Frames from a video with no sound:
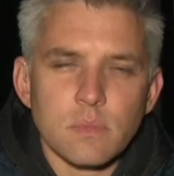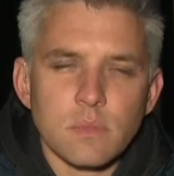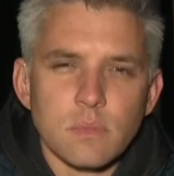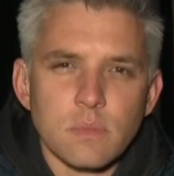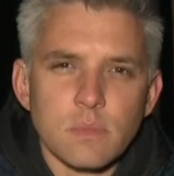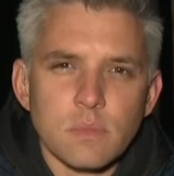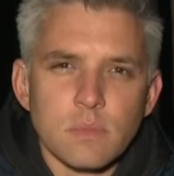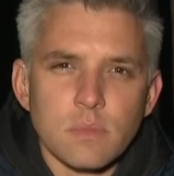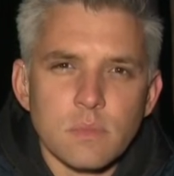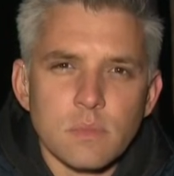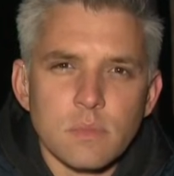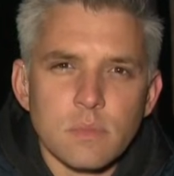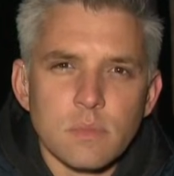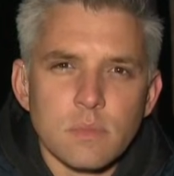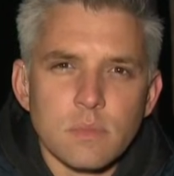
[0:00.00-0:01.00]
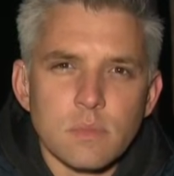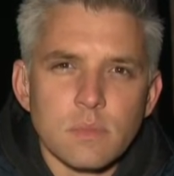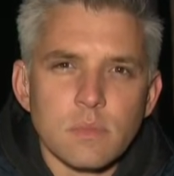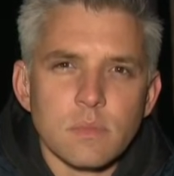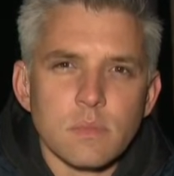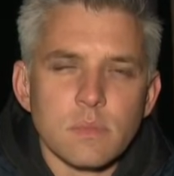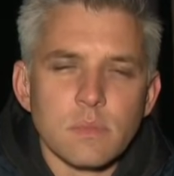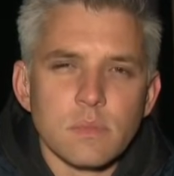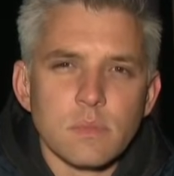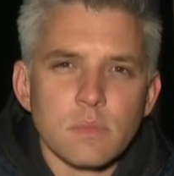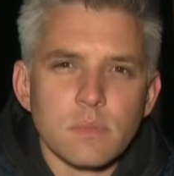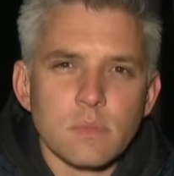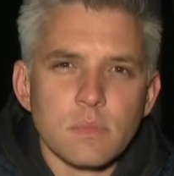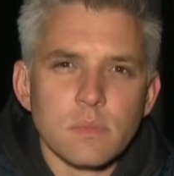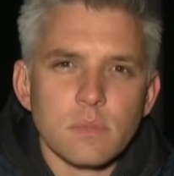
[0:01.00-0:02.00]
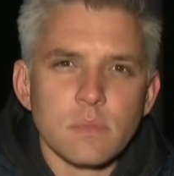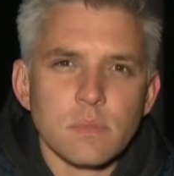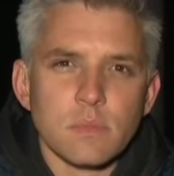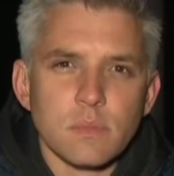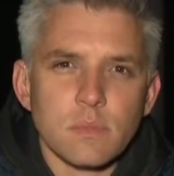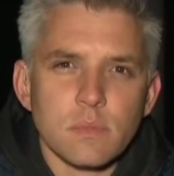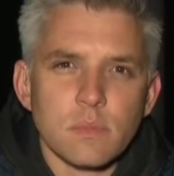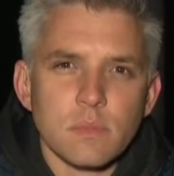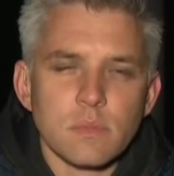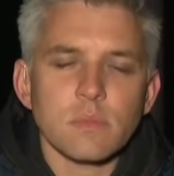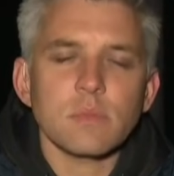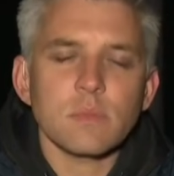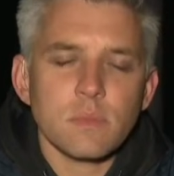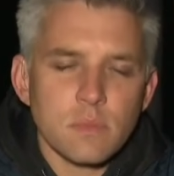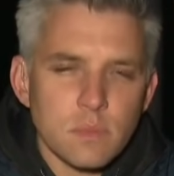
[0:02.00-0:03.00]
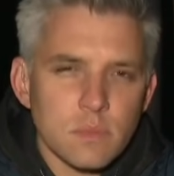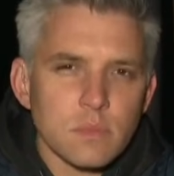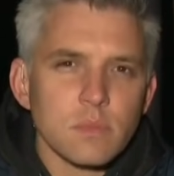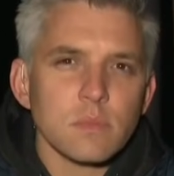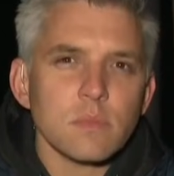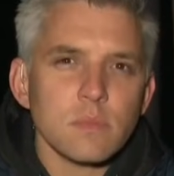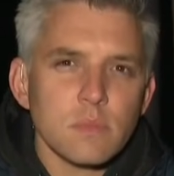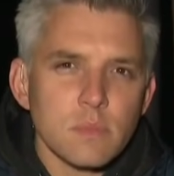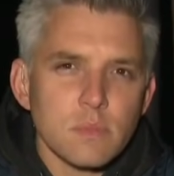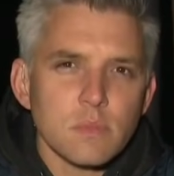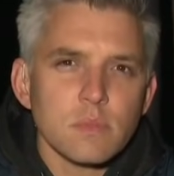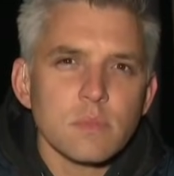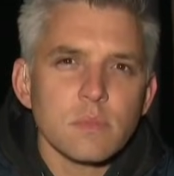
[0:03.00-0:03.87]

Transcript: [no speech]